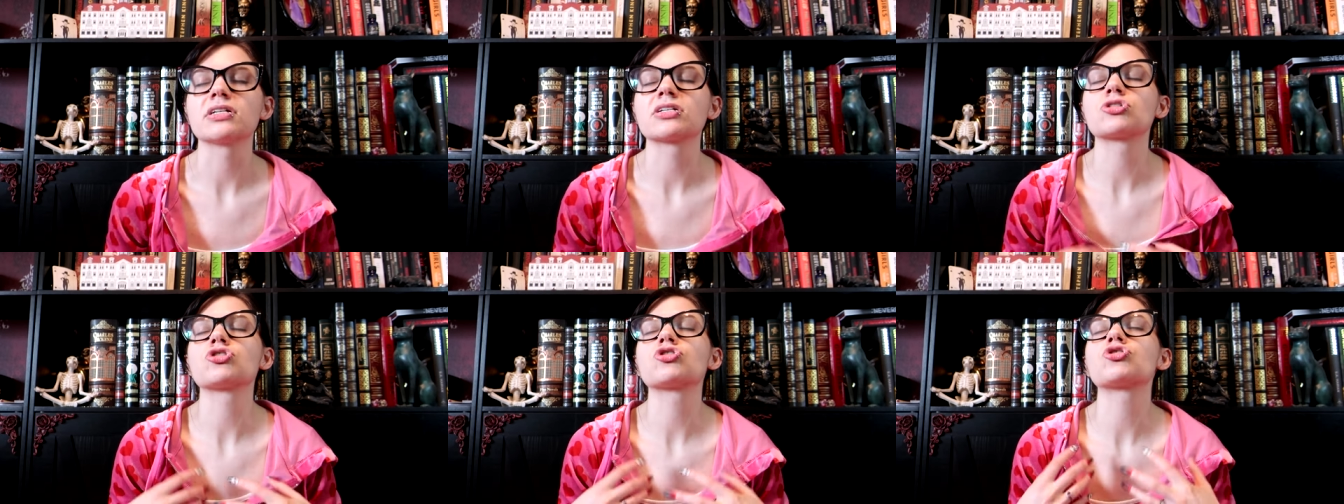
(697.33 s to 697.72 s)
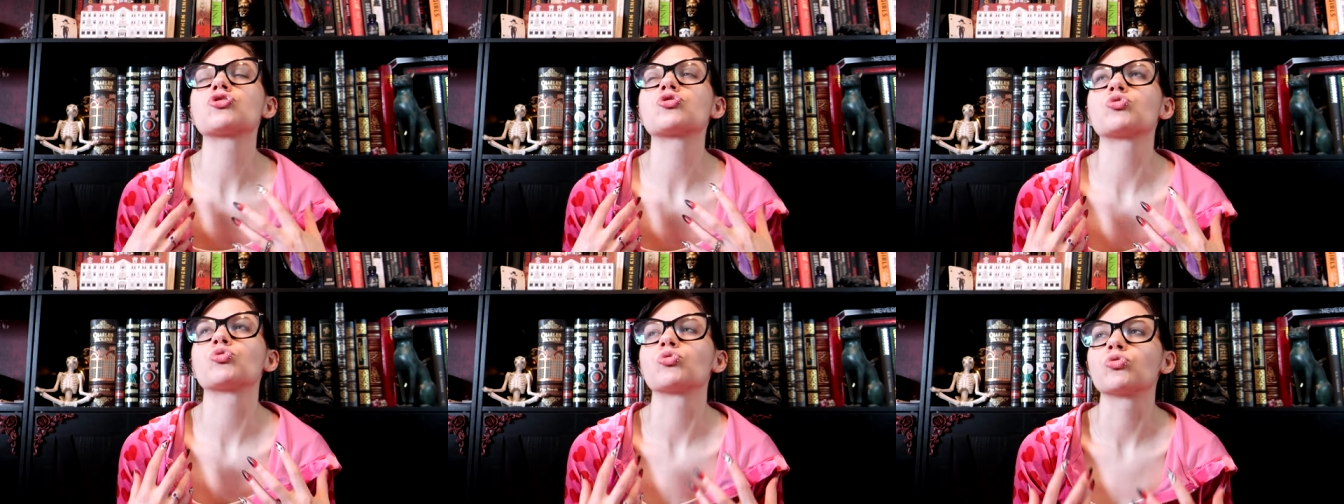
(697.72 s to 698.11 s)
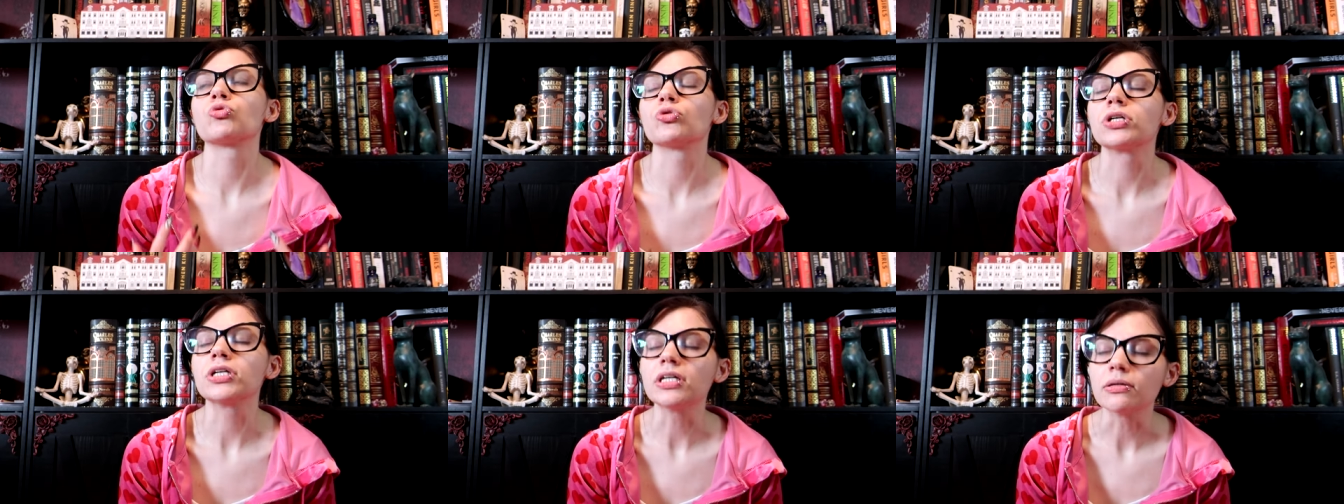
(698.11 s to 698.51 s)

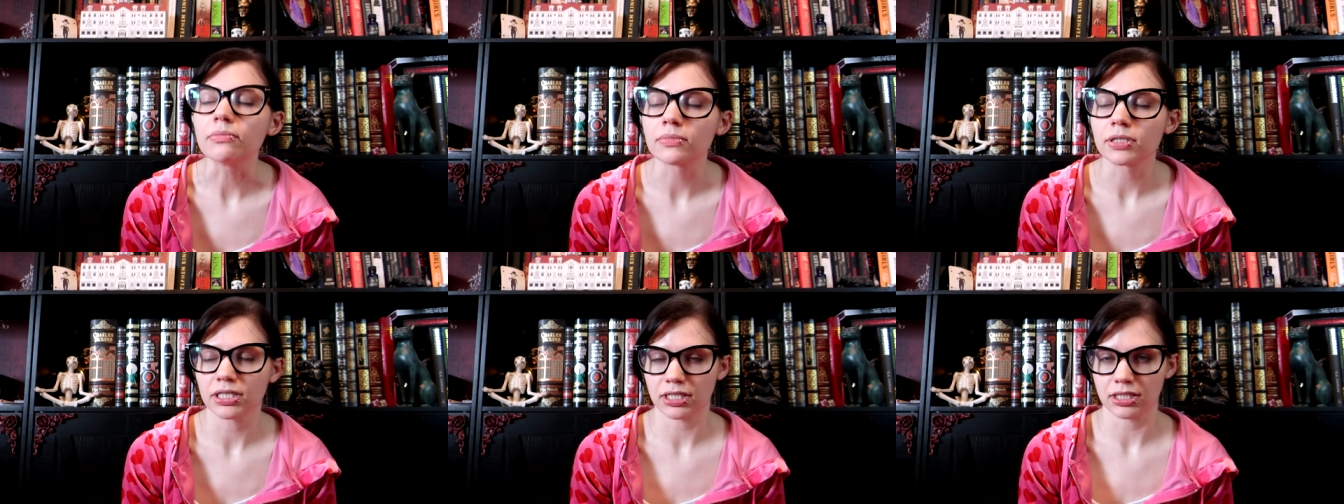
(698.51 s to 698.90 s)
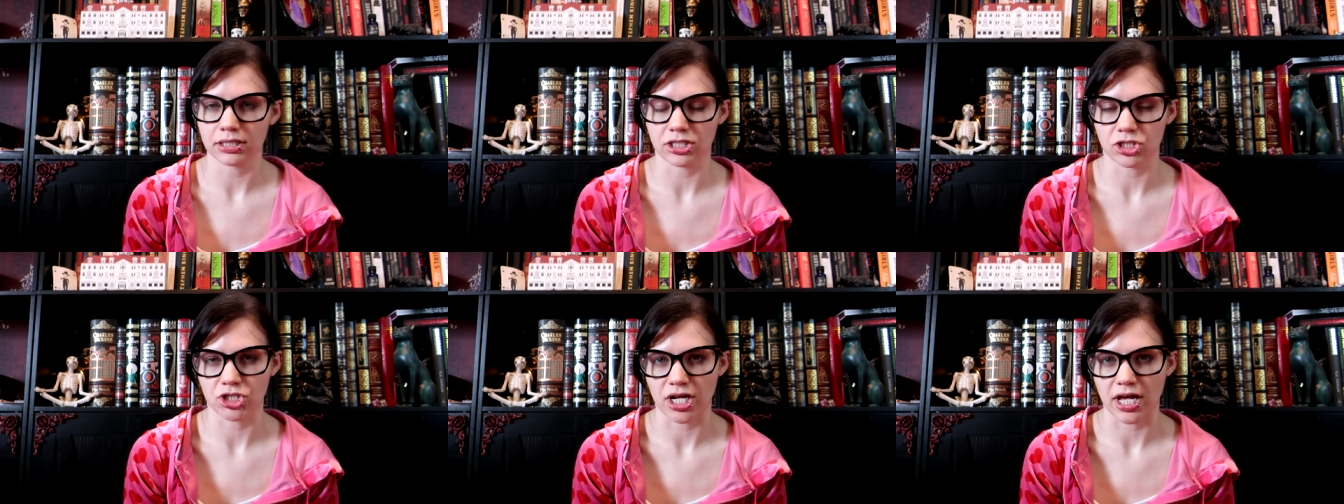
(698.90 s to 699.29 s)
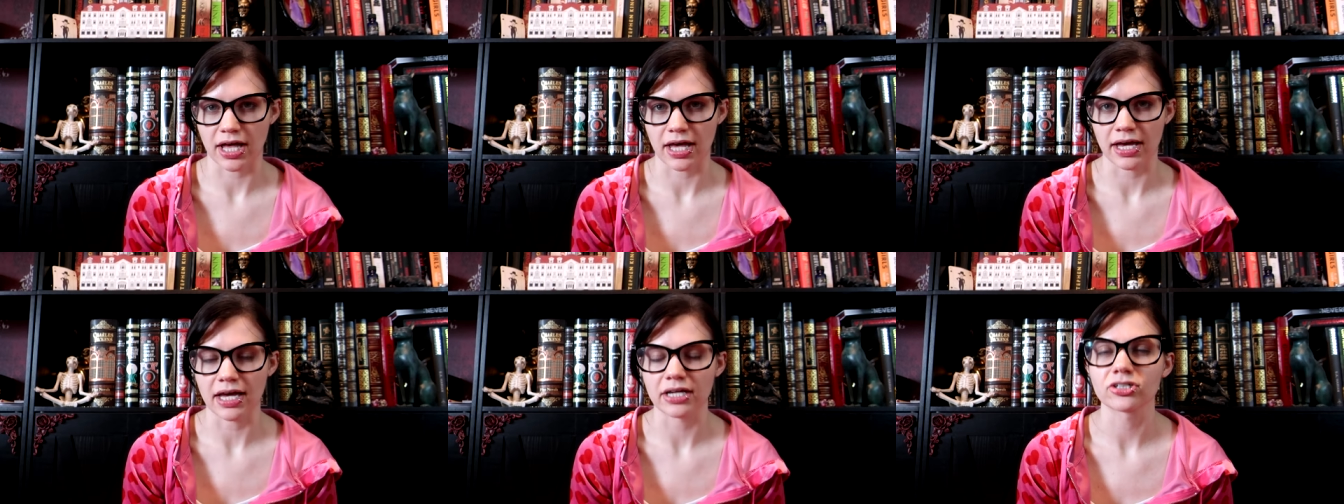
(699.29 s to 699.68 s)
extremely
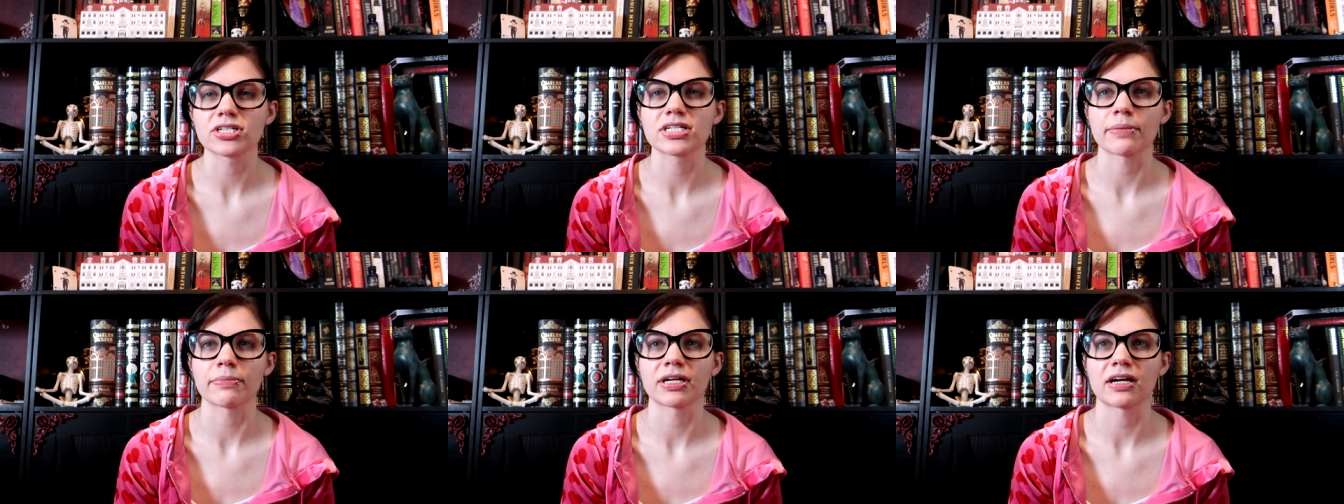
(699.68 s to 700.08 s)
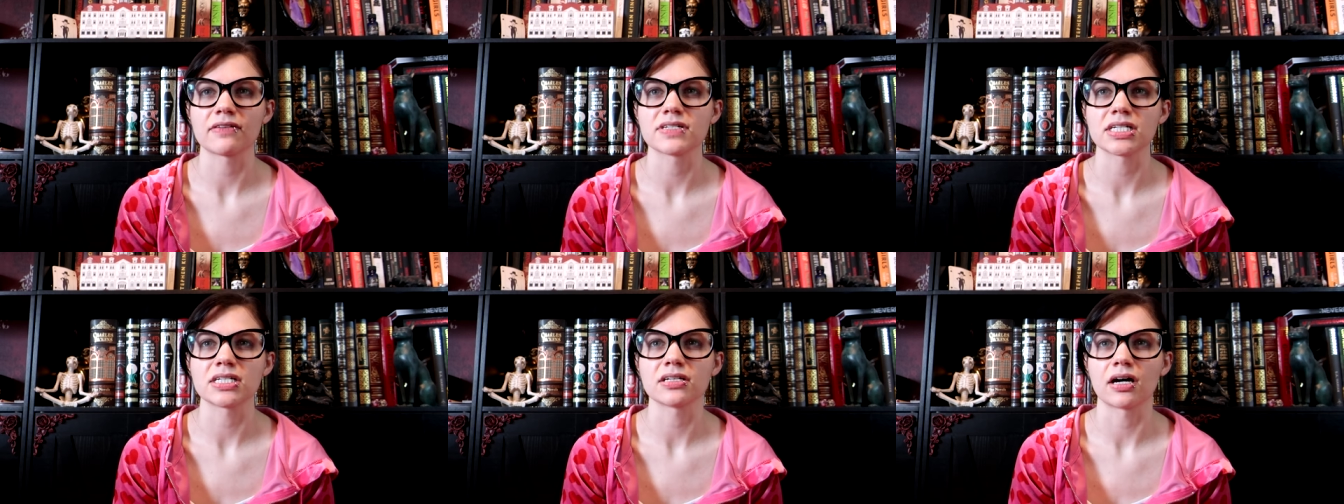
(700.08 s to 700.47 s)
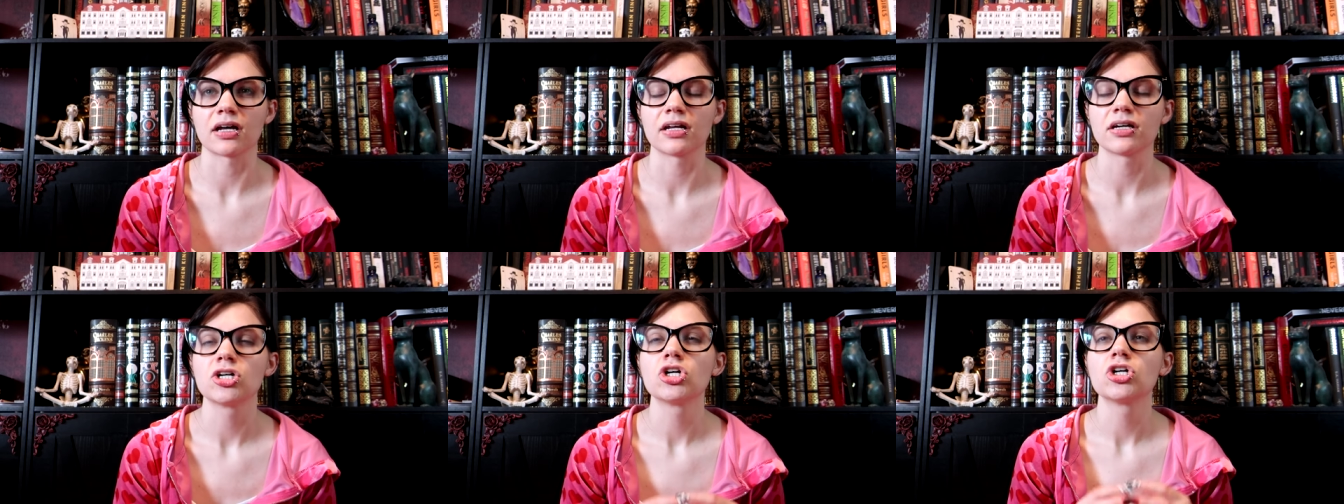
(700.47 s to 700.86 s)
cliche and just something I've seen
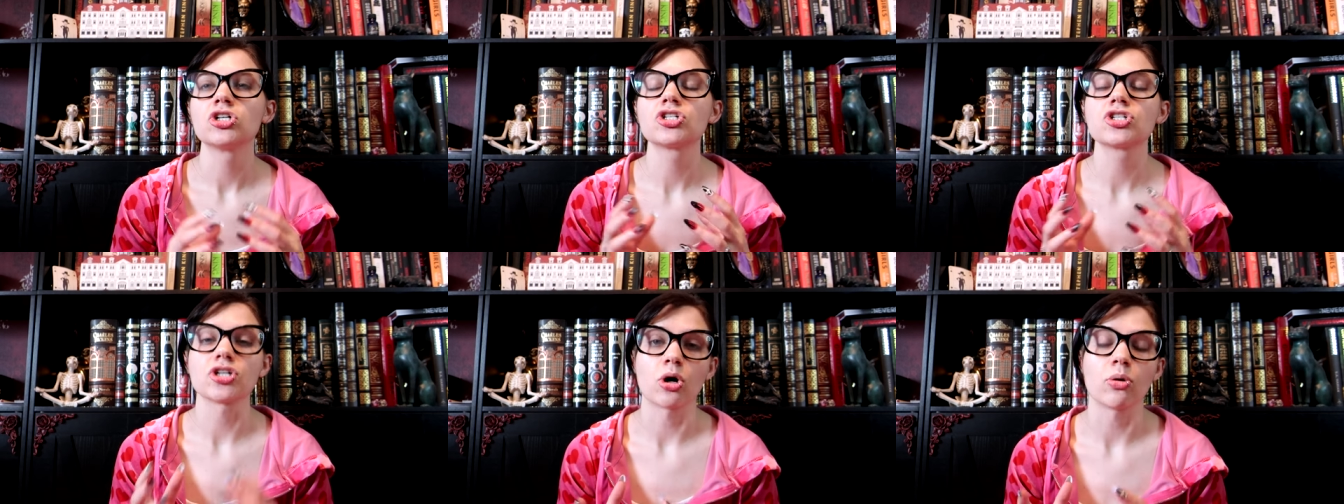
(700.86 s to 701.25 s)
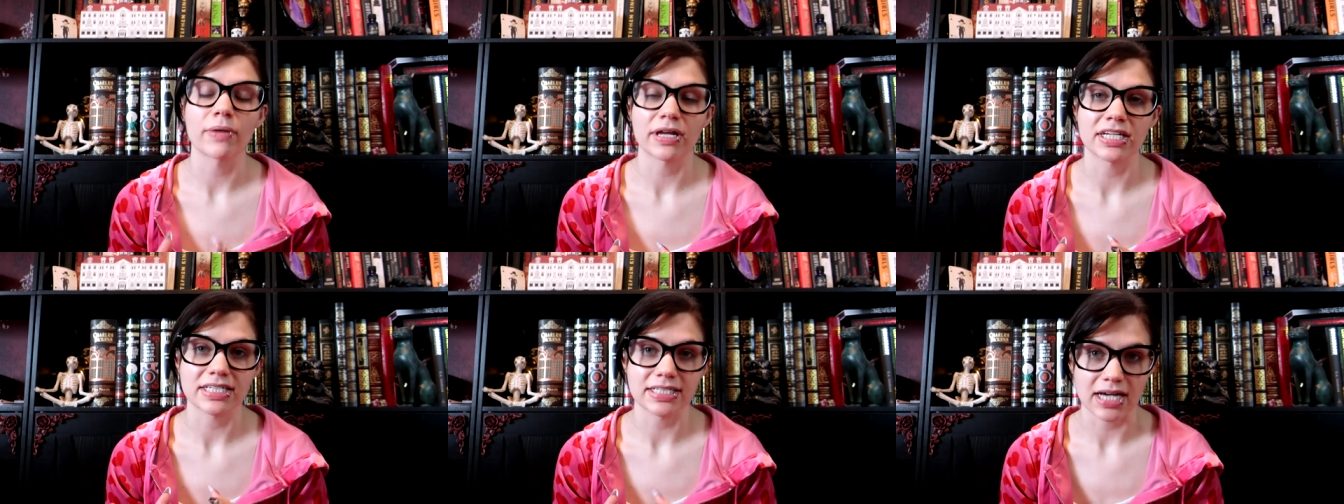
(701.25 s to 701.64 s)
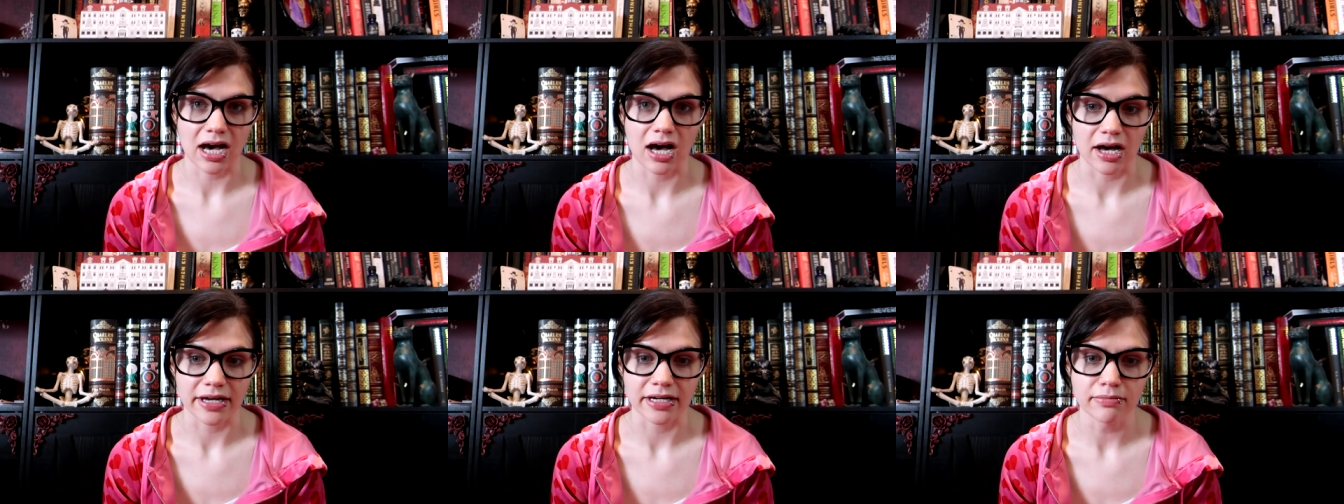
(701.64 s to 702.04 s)
done so many
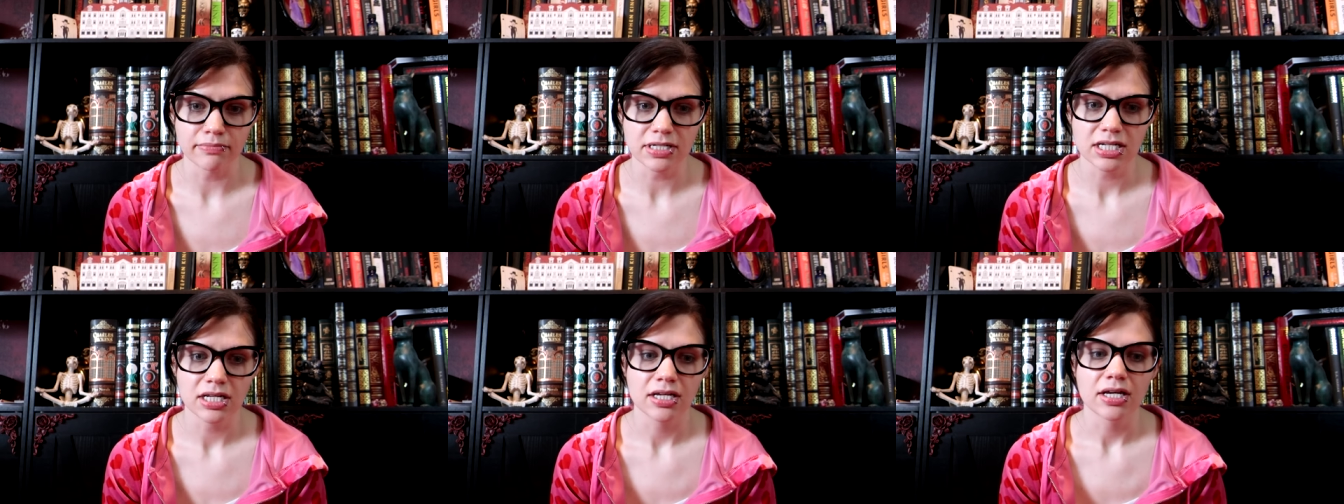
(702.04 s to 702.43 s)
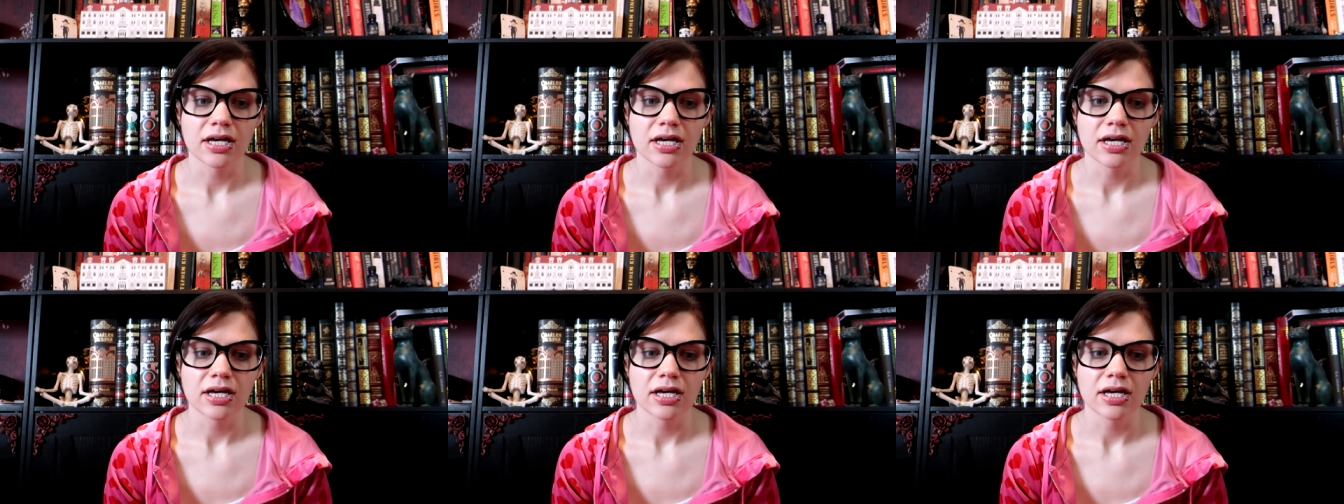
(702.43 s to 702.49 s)
times